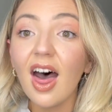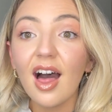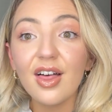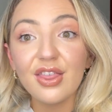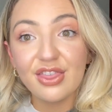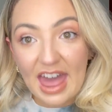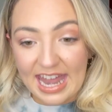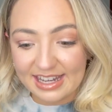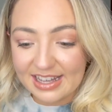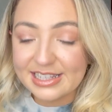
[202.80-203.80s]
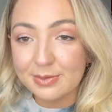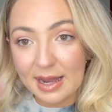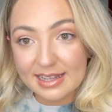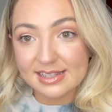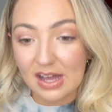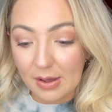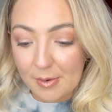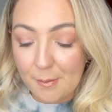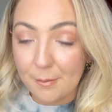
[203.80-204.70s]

Then, as well as our